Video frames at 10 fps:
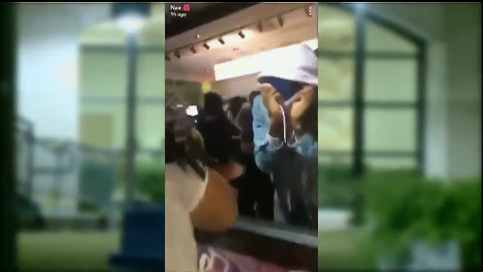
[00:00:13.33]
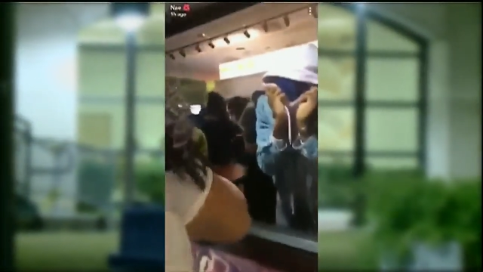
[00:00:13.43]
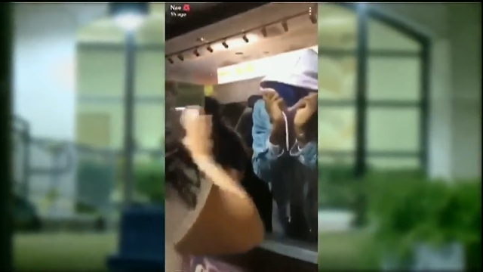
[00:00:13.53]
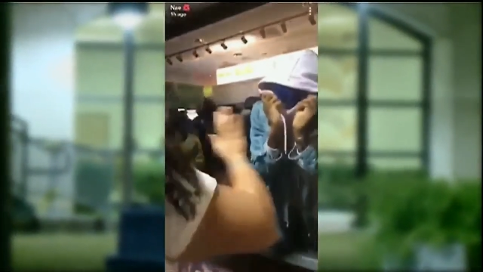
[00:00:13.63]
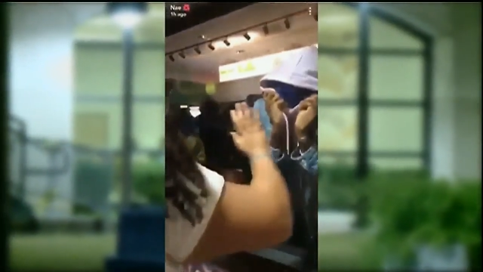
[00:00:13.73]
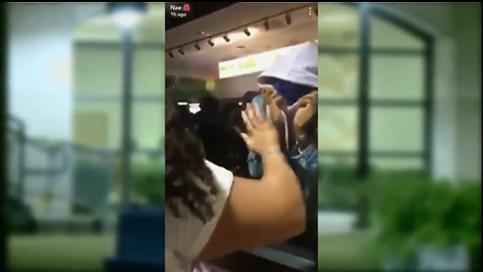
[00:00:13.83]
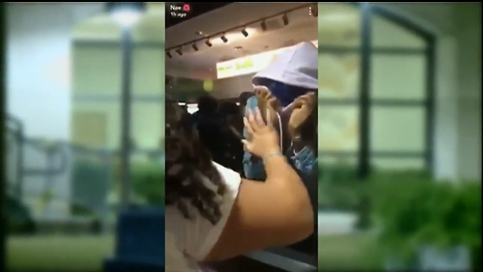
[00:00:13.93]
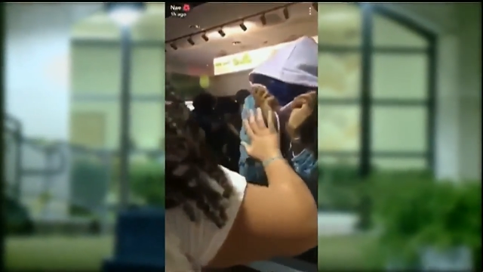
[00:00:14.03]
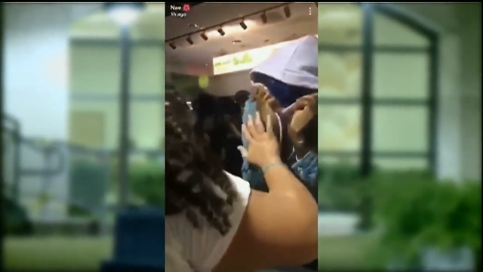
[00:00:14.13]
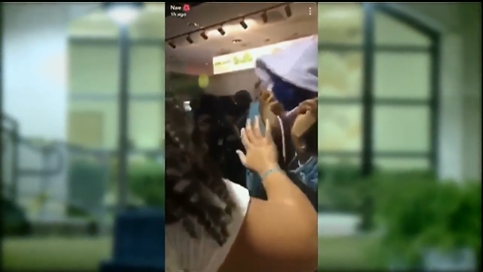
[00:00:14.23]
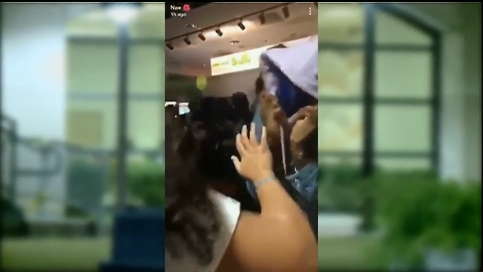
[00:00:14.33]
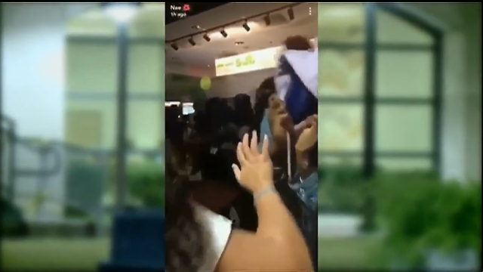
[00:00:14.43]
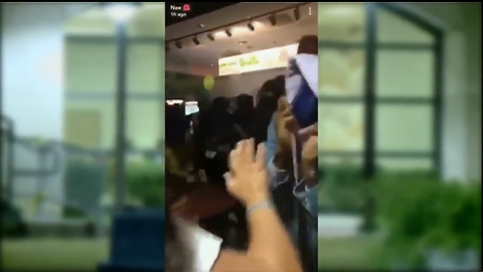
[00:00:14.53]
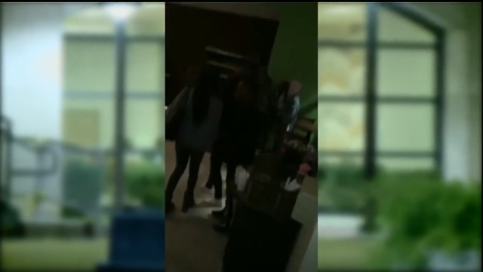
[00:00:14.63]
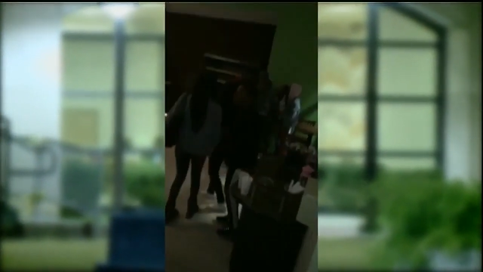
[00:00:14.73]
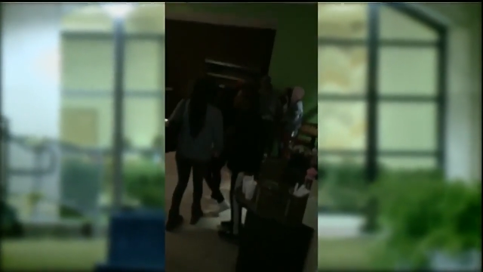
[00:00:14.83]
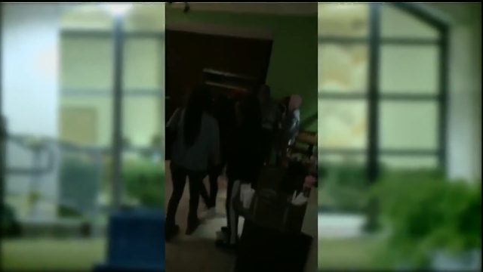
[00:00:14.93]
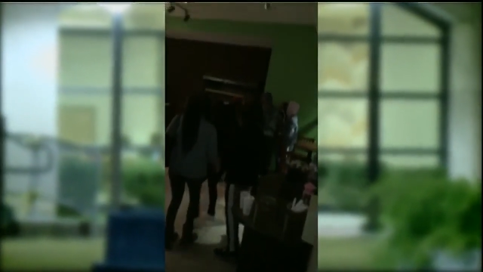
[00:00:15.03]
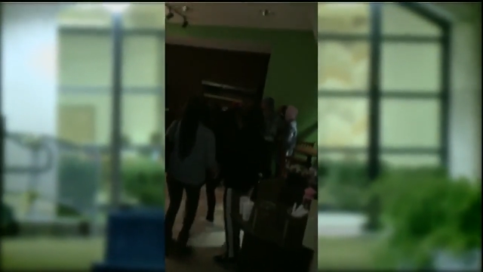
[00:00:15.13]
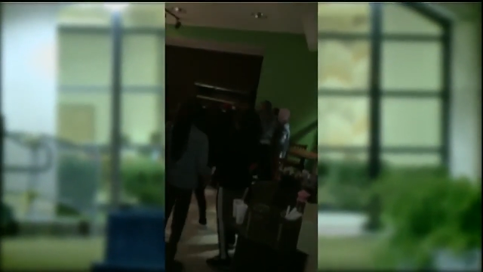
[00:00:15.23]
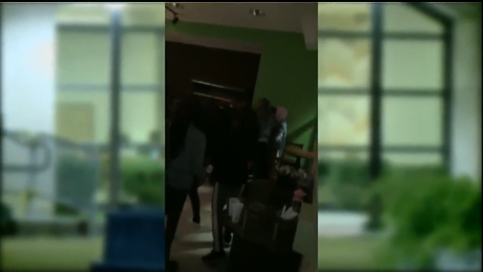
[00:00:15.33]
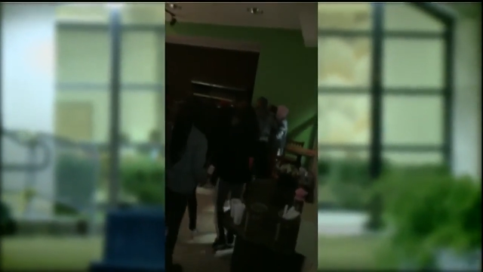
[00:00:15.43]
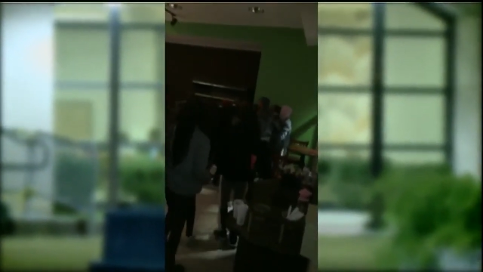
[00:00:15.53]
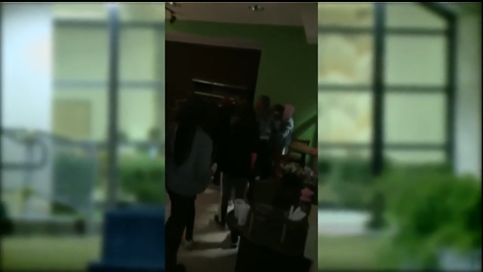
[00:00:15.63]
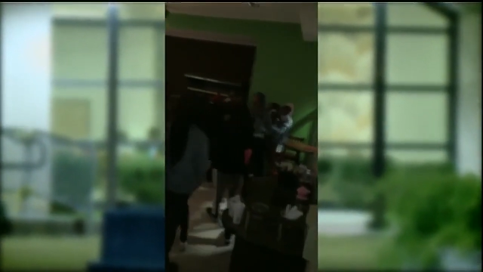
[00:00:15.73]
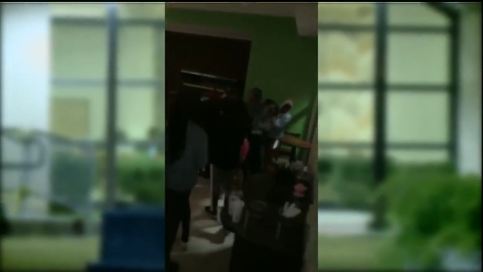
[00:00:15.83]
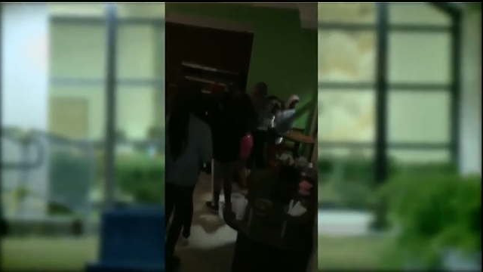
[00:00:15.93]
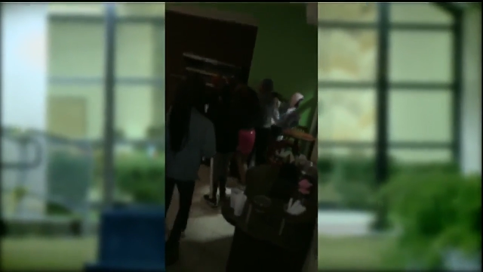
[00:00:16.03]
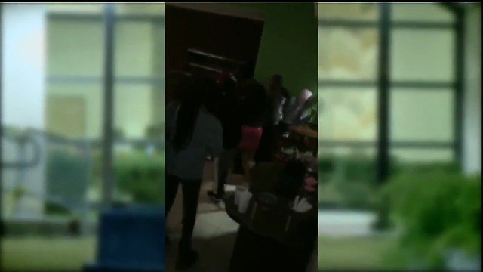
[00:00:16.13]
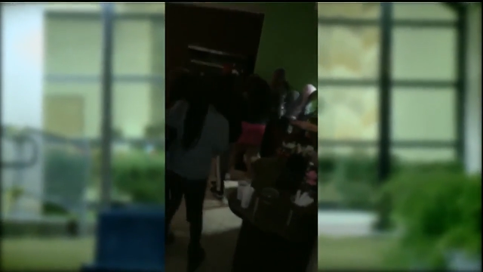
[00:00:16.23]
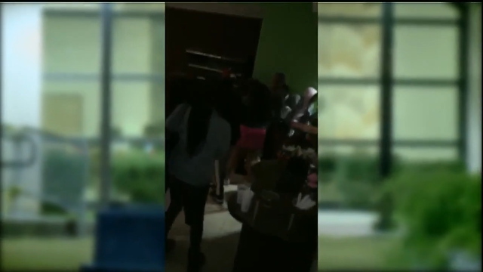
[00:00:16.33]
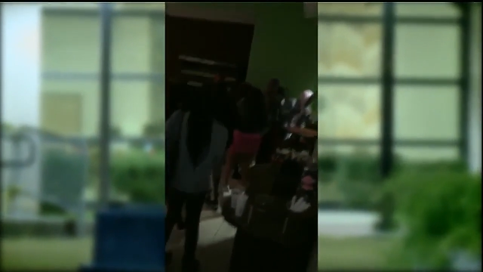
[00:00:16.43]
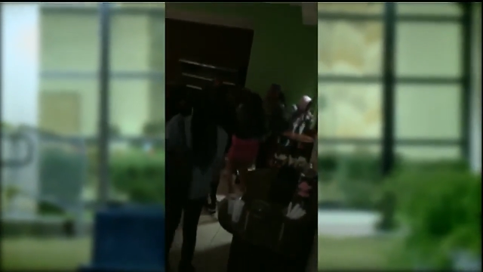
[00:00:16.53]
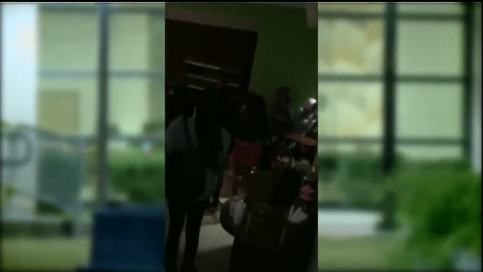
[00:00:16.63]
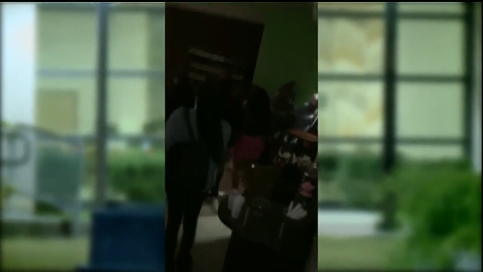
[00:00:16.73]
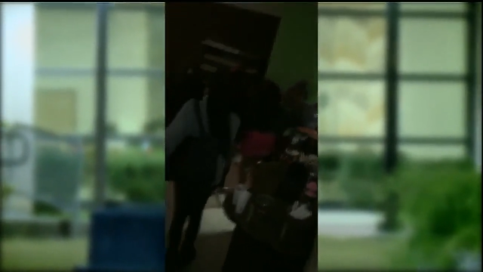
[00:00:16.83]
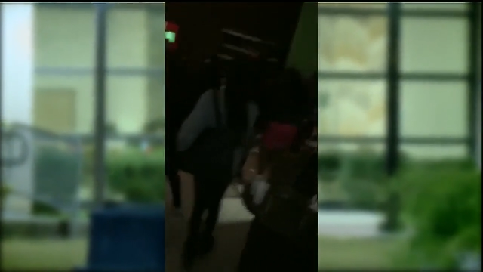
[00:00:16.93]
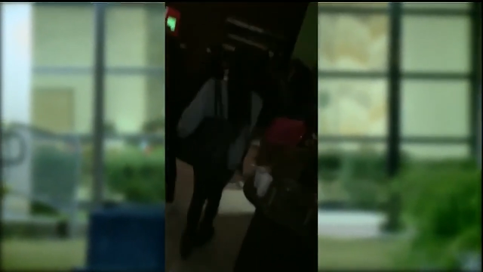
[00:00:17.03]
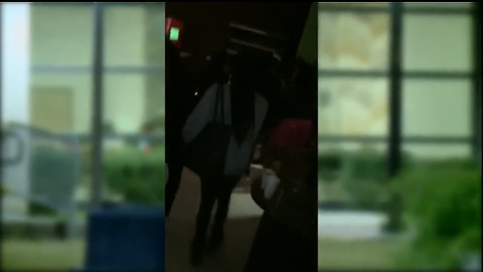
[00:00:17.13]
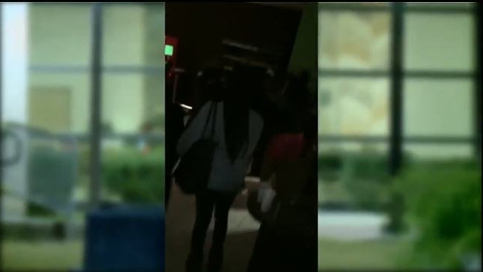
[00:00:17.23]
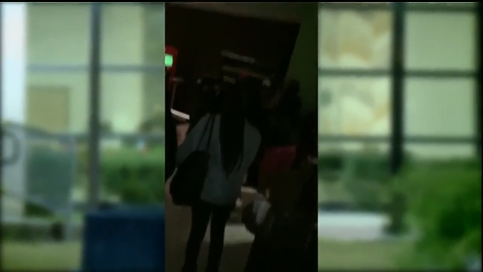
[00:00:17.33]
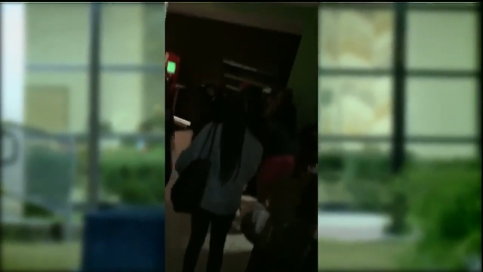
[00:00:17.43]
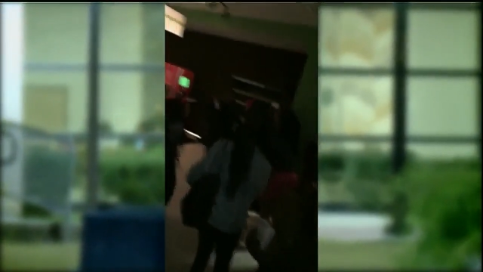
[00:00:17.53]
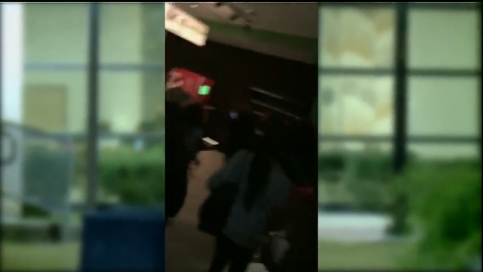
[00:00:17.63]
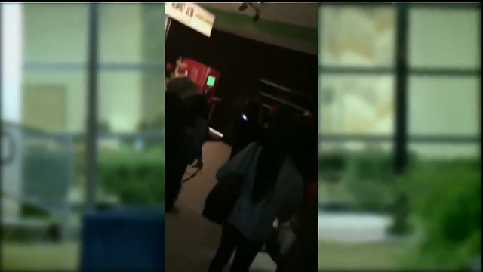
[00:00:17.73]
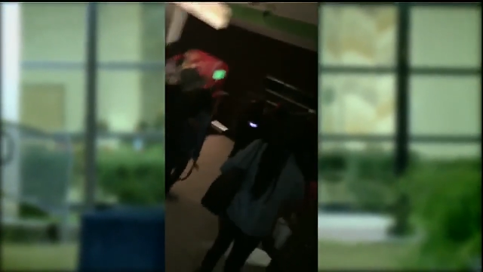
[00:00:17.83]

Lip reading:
No face is visible, so there are no lips to read.